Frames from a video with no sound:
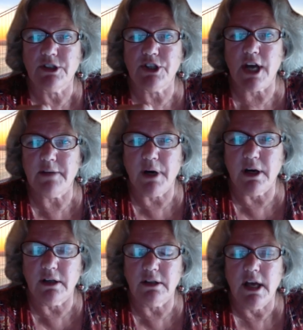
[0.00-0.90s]

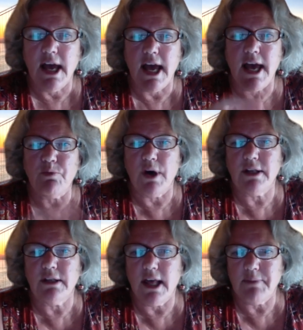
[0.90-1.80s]
Jayapal, and
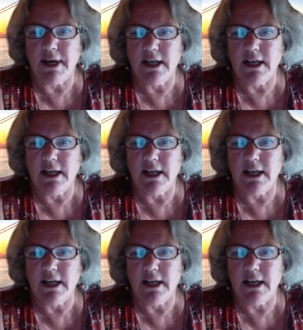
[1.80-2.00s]
one led by